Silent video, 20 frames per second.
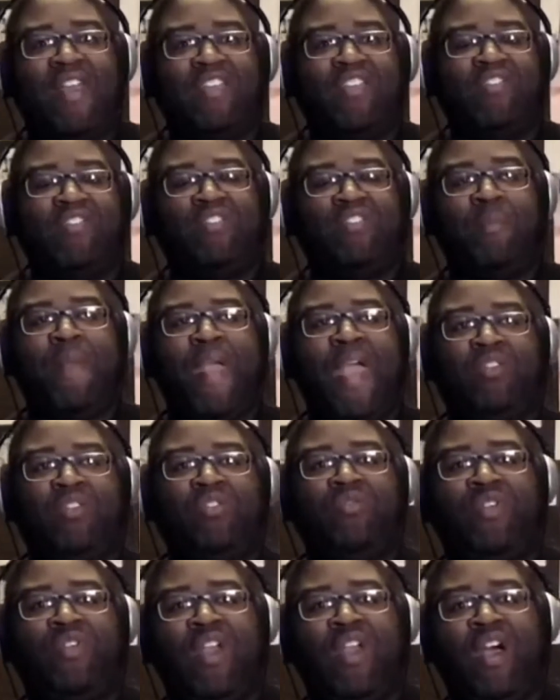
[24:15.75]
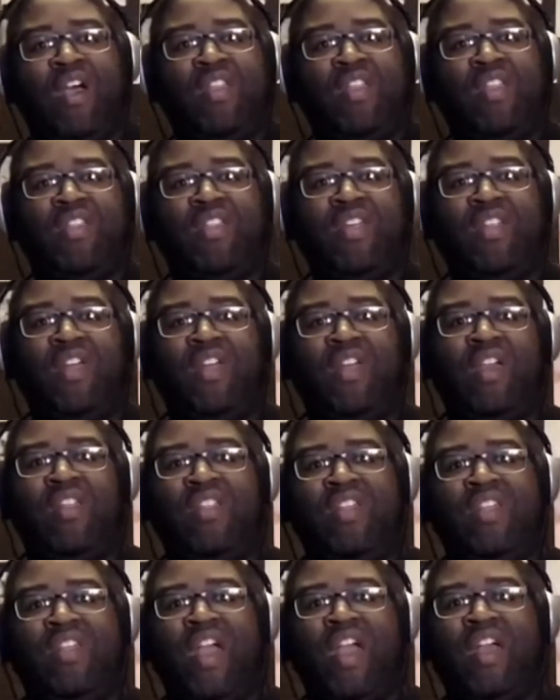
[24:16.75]
just a massive gun, and
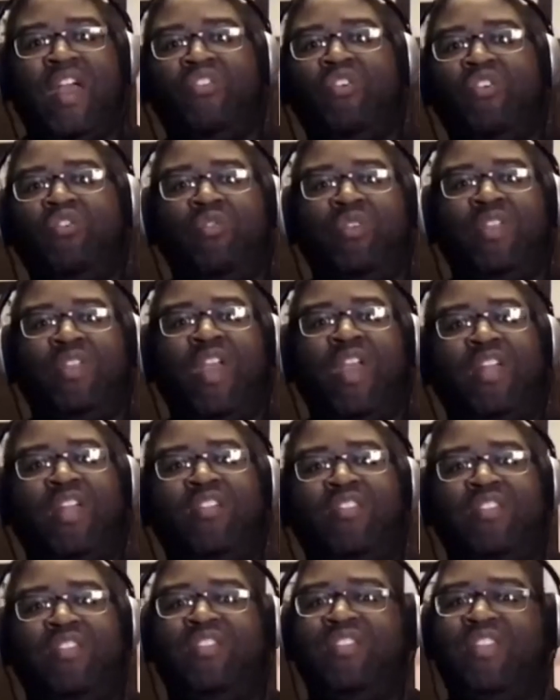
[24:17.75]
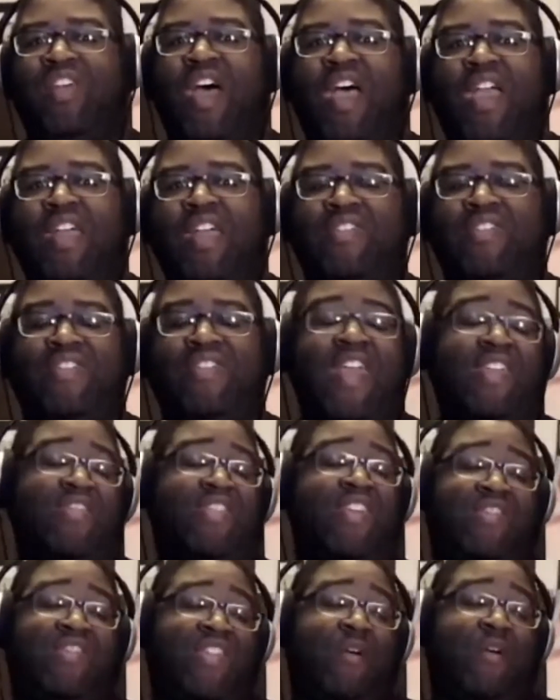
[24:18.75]
then got dudes with guns inside. I
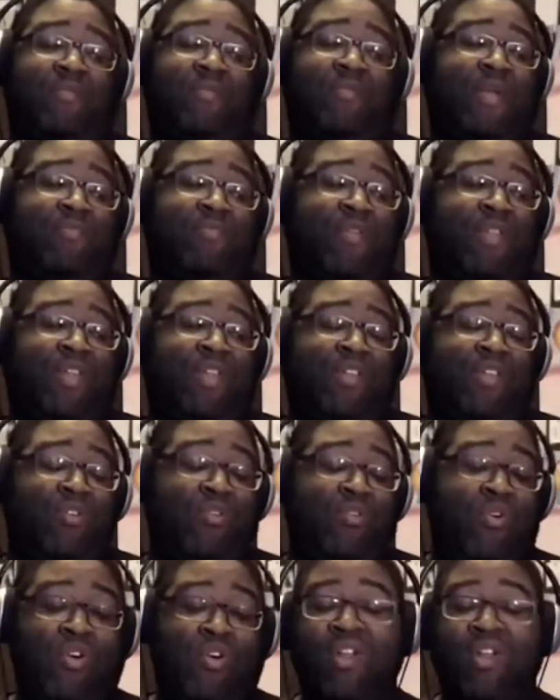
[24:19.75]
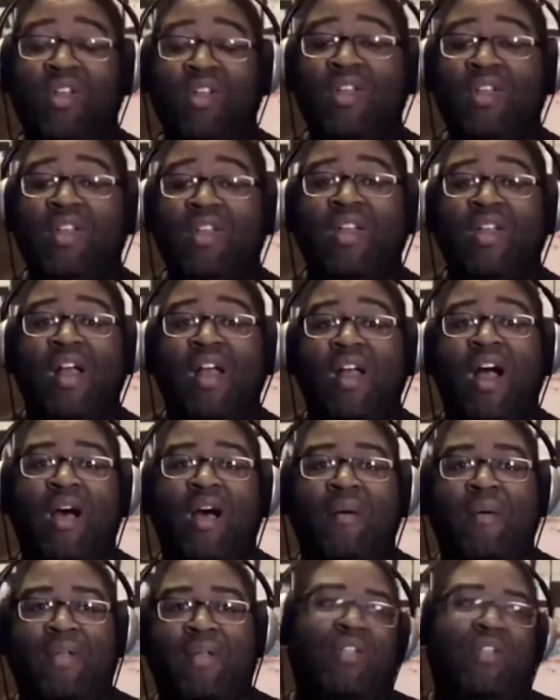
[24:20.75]
think that would be pretty cool. I
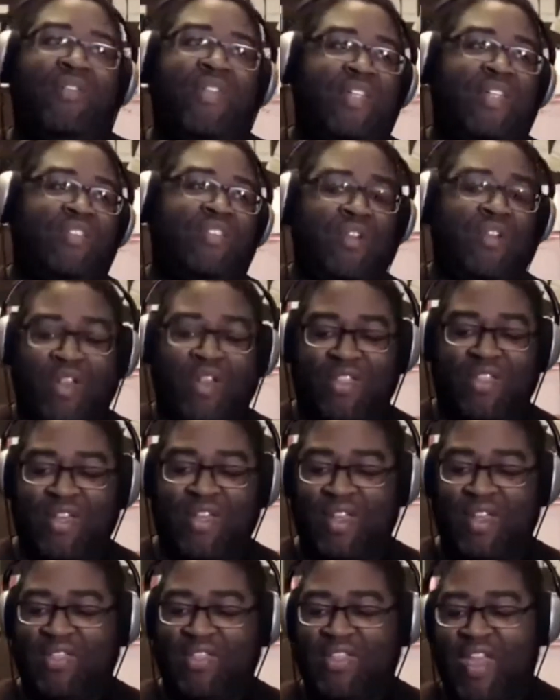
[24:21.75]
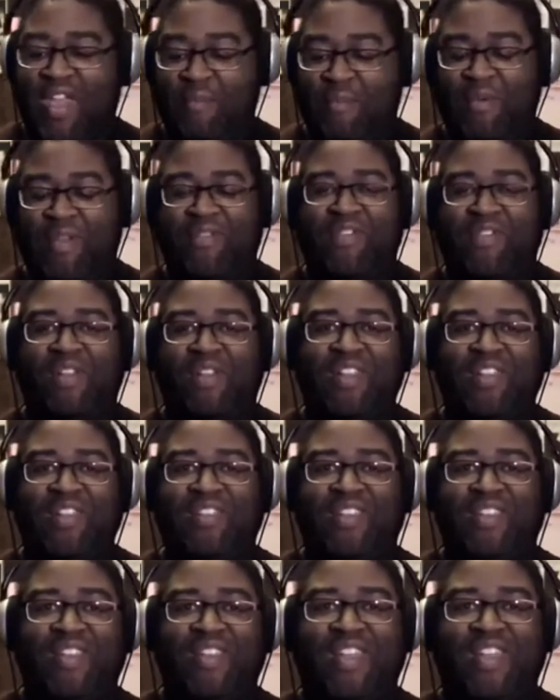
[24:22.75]
don't know if they do anything like that, but if they're
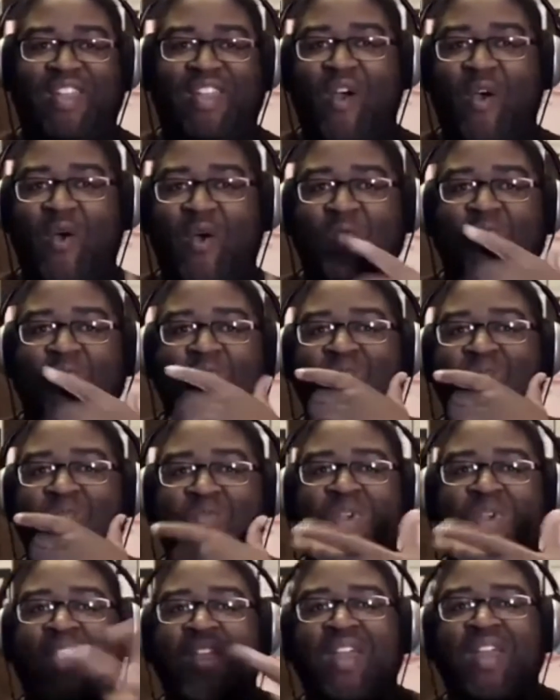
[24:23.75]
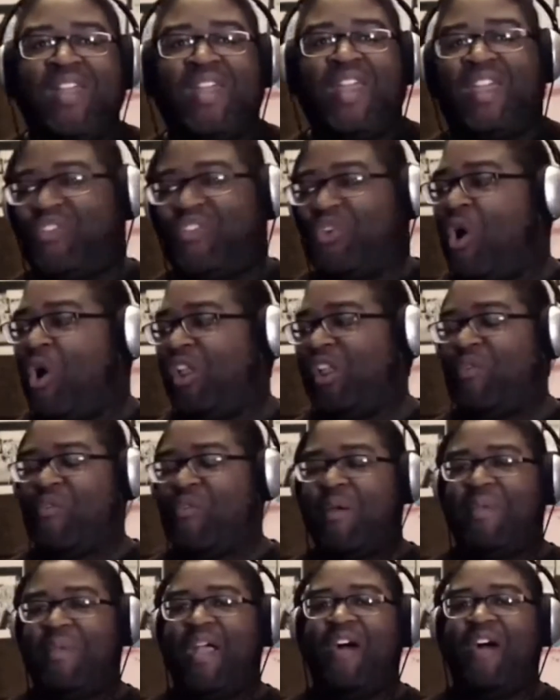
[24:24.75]
listening, they go, they could totally
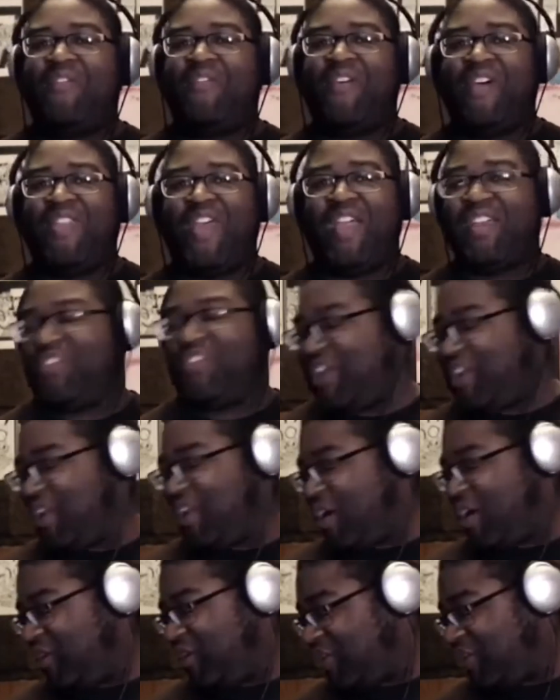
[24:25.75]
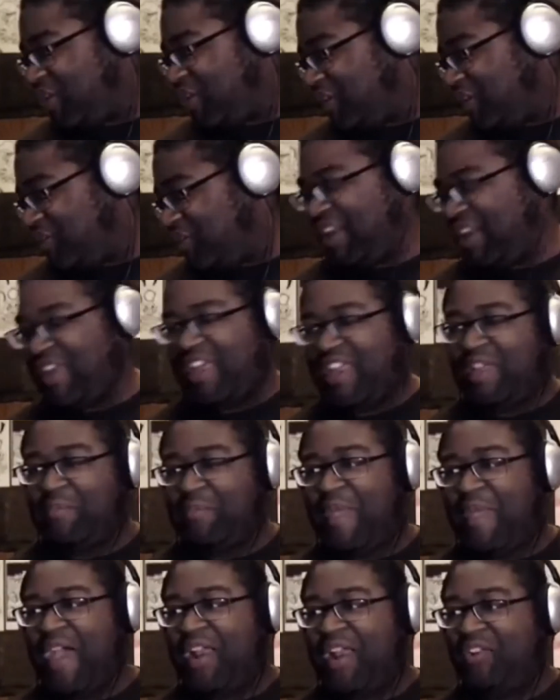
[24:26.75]
rip me off on that because they know instead of getting
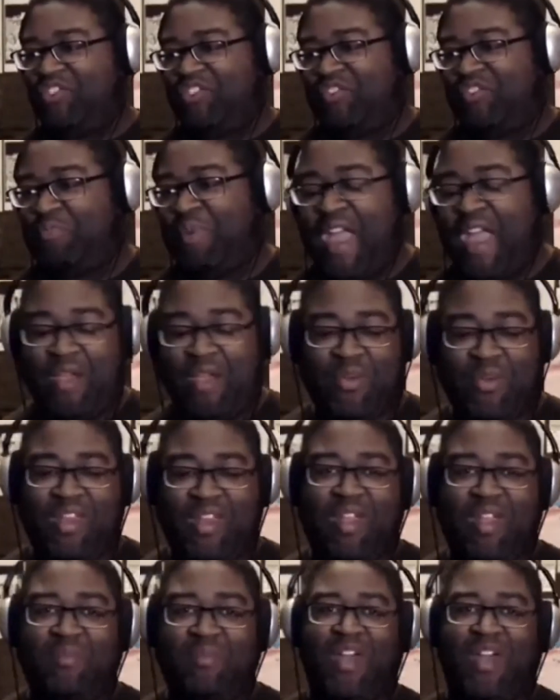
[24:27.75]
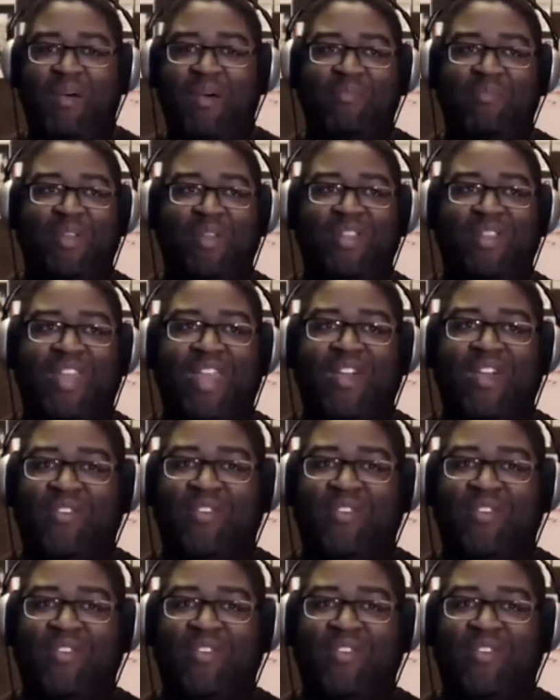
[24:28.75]
mad, I'll just buy it when it comes out and put it together